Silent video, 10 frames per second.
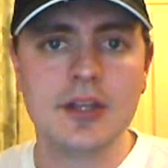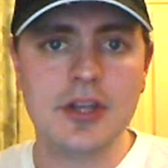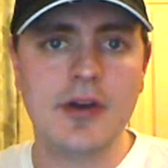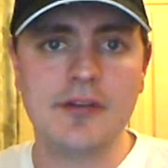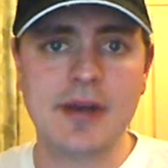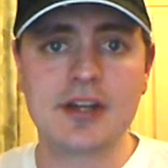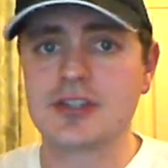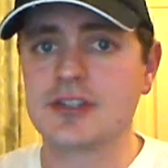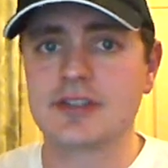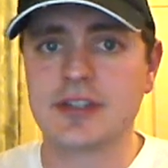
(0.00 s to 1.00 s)
you have
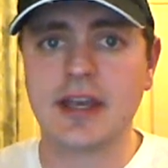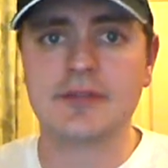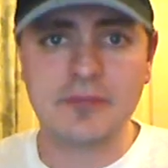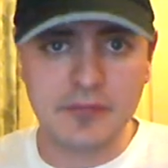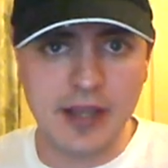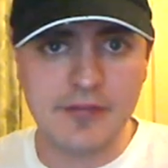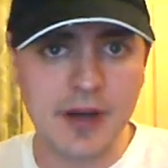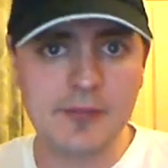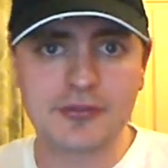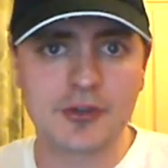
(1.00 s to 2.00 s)
mentioned, and if
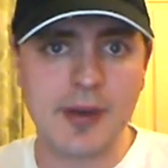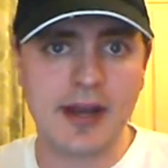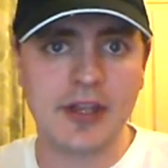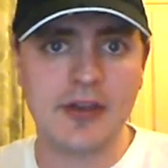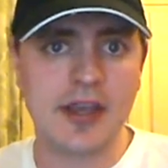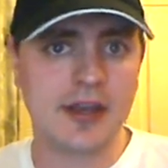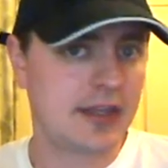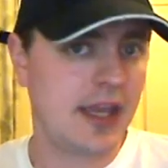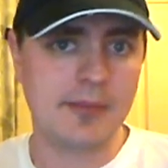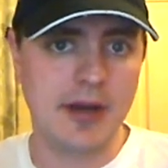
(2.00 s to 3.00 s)
I'm strawmanning you here,
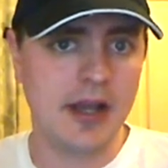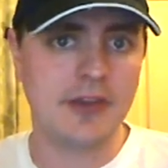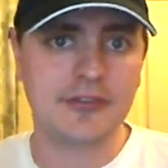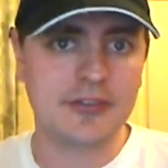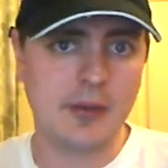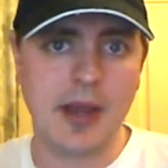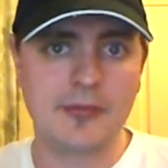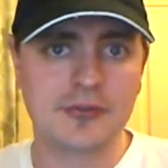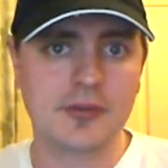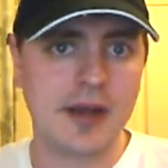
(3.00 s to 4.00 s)
kick my ass, tell me I'm
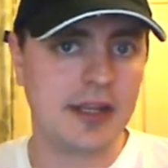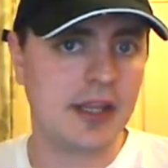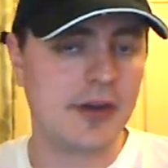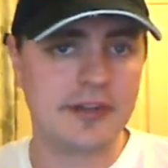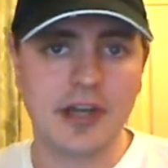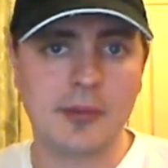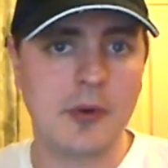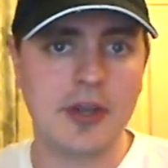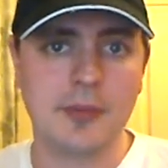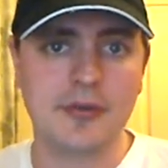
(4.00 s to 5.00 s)
strawmanning you, and tell me
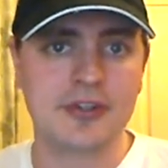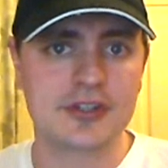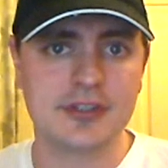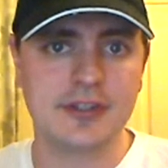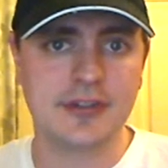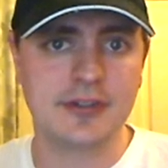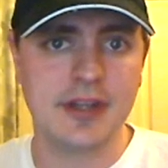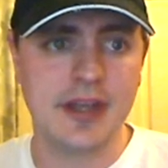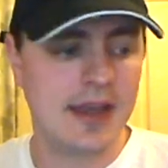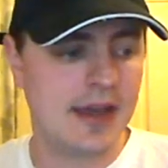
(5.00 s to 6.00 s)
what your position is, and
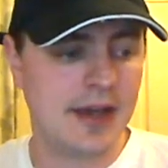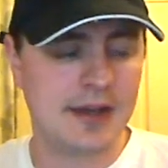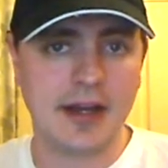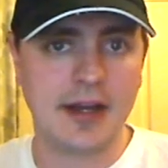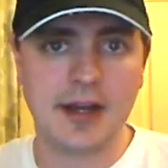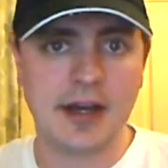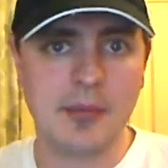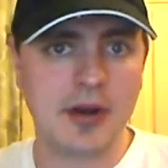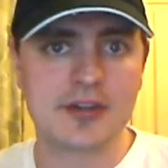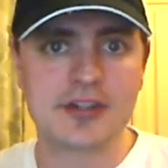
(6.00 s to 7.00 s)
I
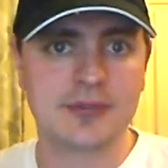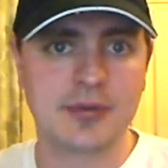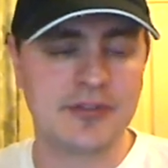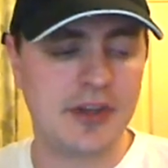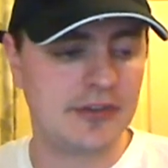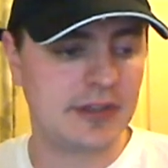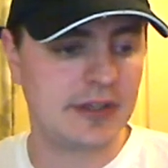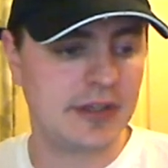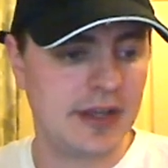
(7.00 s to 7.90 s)
apologise profusely.